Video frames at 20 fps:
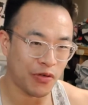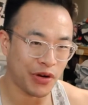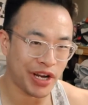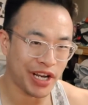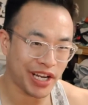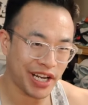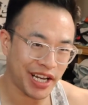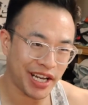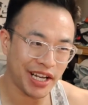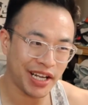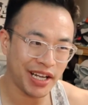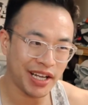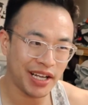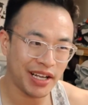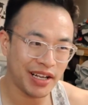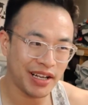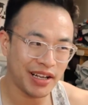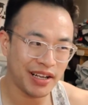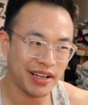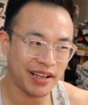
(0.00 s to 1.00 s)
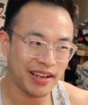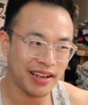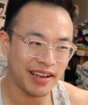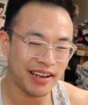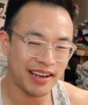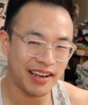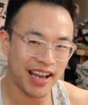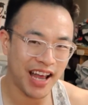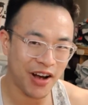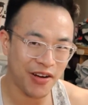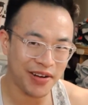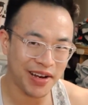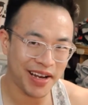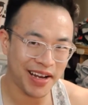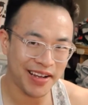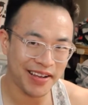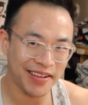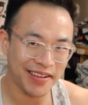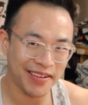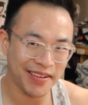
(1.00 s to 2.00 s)
overeating
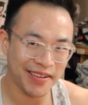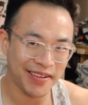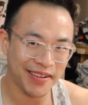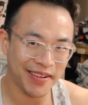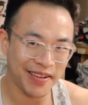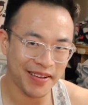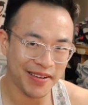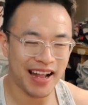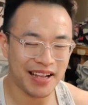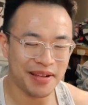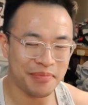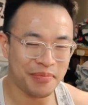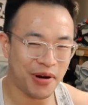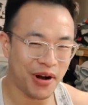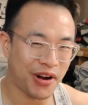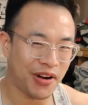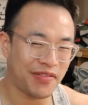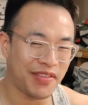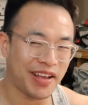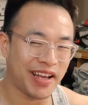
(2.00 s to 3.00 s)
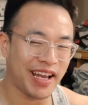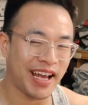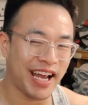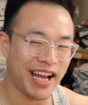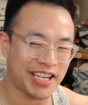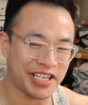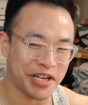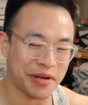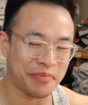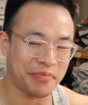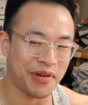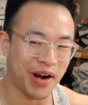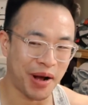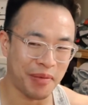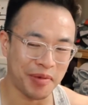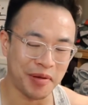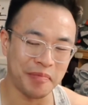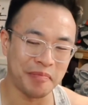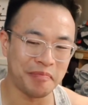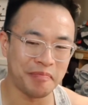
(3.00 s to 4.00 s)
nowadays. That's part of the aging
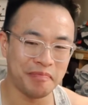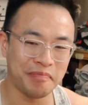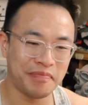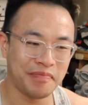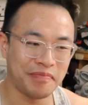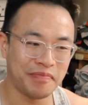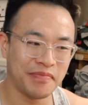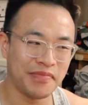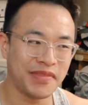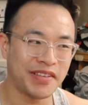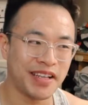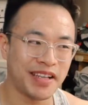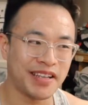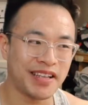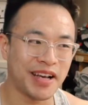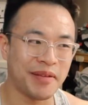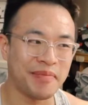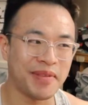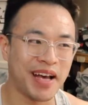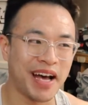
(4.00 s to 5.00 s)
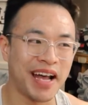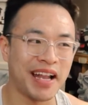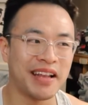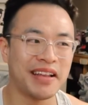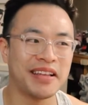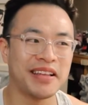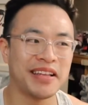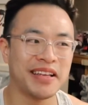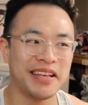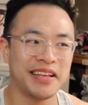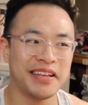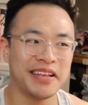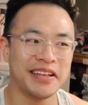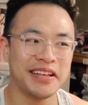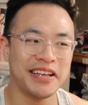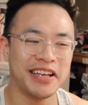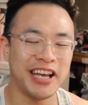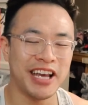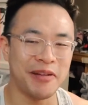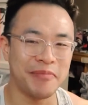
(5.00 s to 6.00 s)
problem, since I'm not
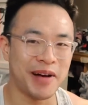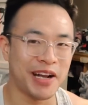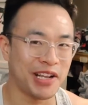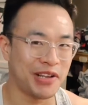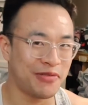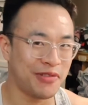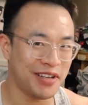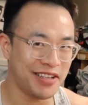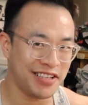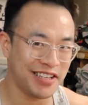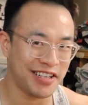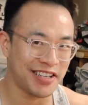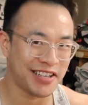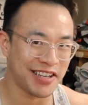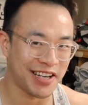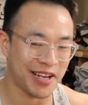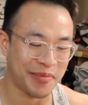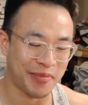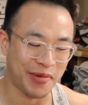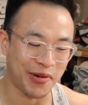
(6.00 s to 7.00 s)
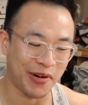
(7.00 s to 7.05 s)
in my 20s